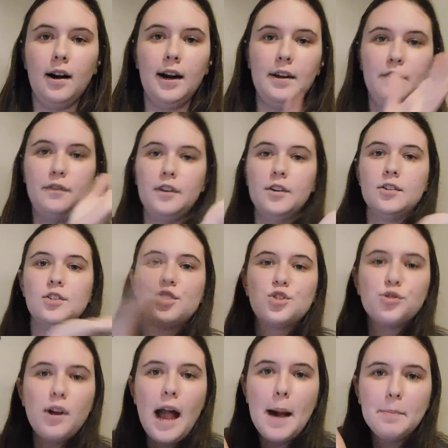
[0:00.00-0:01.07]
Alright folks,
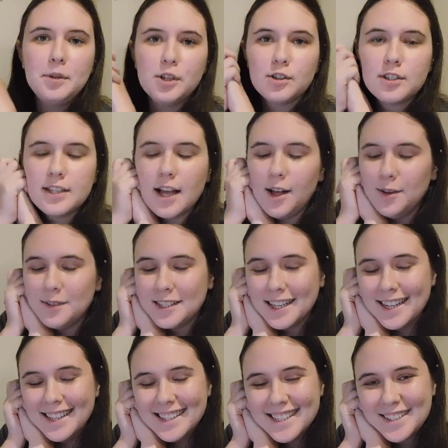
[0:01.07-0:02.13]
strap yourselves
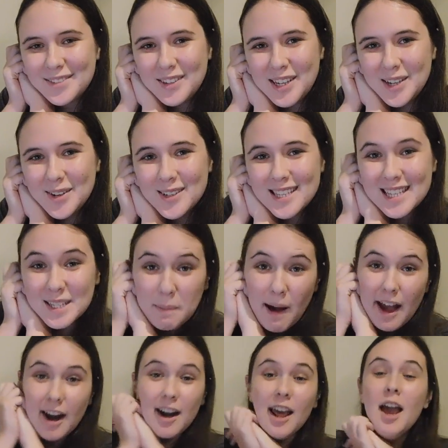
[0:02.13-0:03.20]
in. This video is
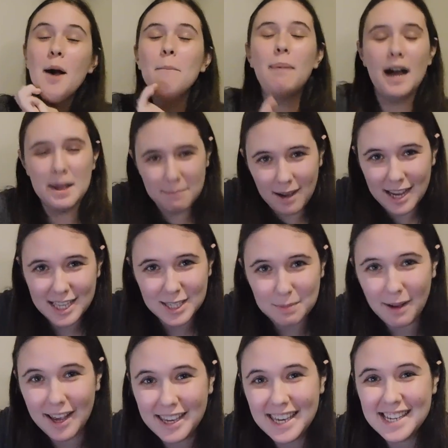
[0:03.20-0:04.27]
inspired by Mike's
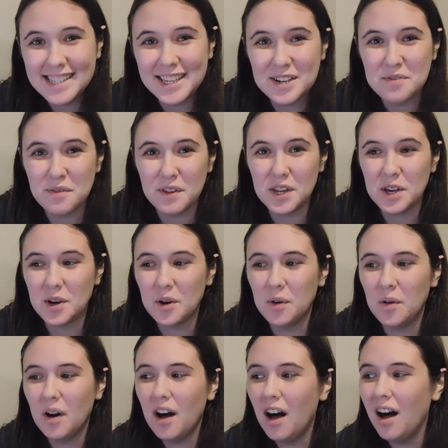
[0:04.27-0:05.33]
Mike. He did a
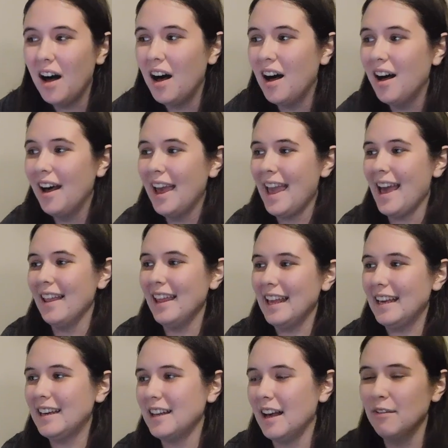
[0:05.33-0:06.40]
video
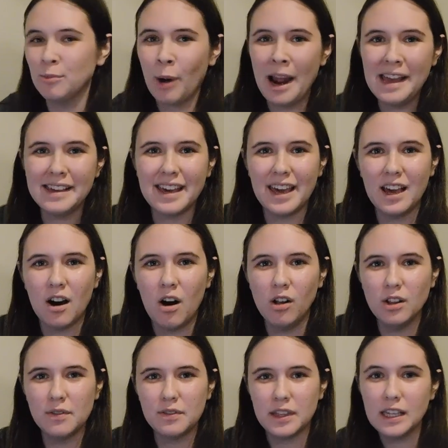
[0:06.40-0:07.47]
ranking
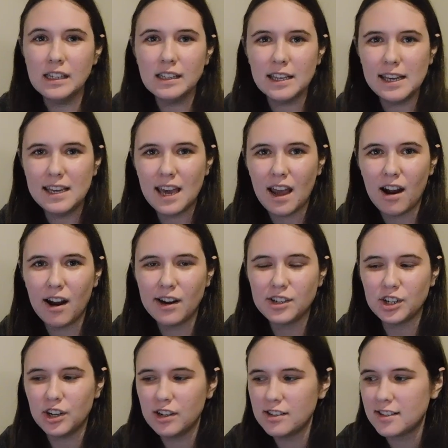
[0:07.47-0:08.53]
all of the Glee
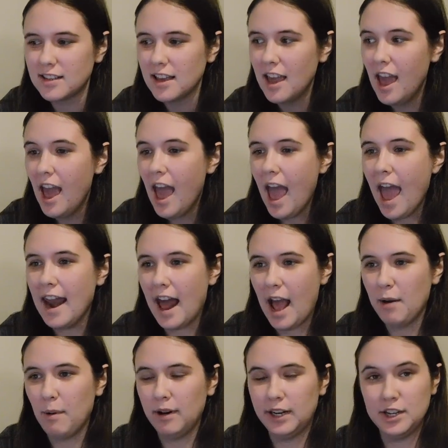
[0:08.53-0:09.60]
characters, and
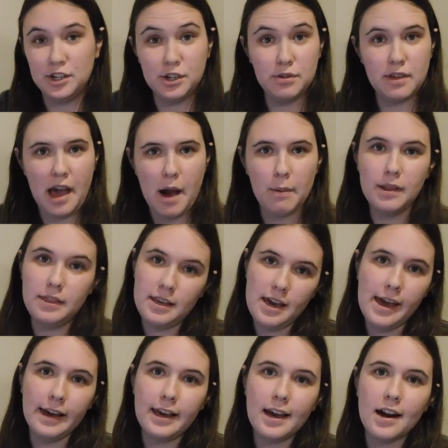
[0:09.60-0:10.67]
I want to do that with the
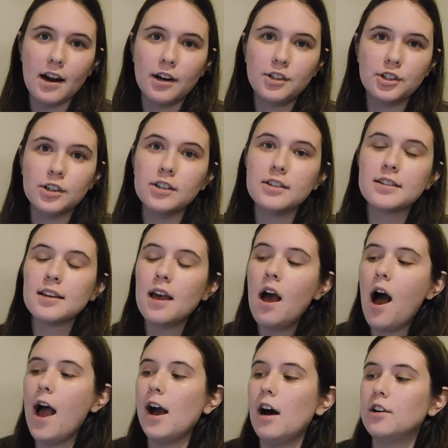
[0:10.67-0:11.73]
It characters.
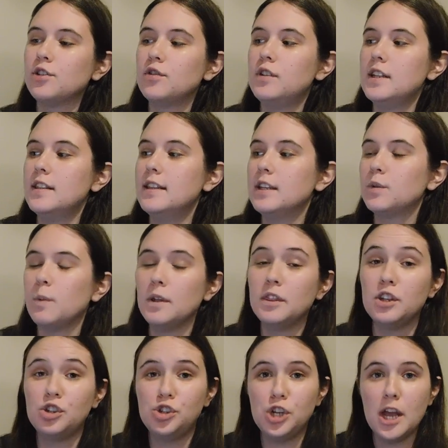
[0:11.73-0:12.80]
I also did this with
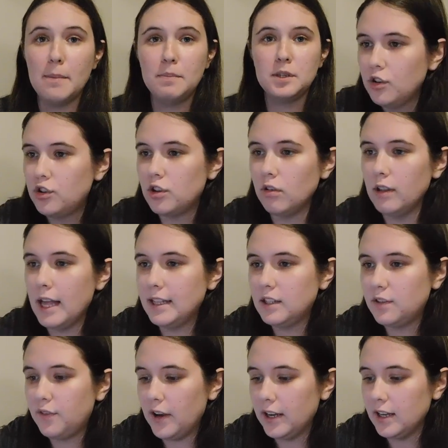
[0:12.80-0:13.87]
the ships, so
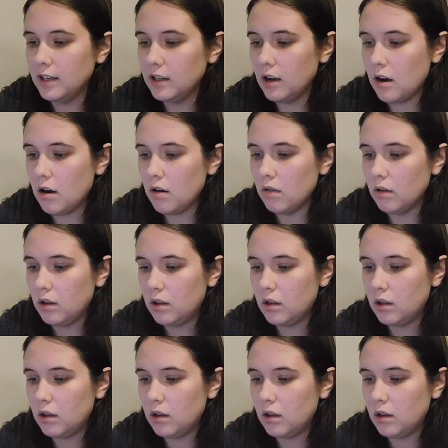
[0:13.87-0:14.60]
let's fucking go.